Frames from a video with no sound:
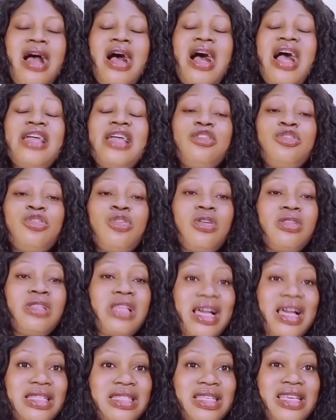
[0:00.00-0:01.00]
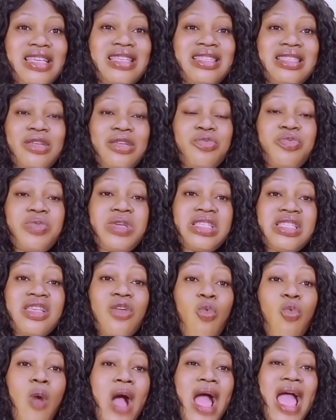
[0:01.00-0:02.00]
I know that He is the
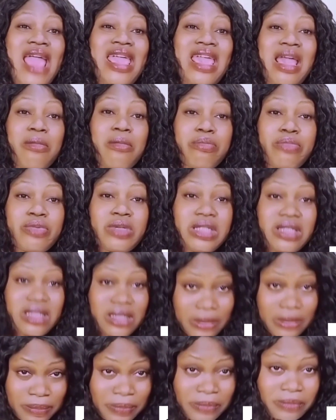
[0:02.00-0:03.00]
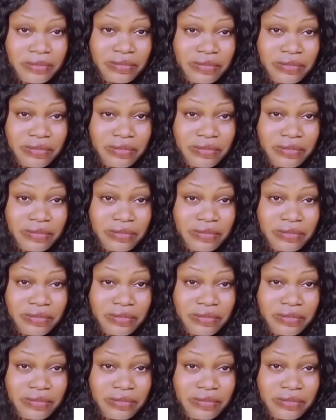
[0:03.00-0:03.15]
reason why I am breathing.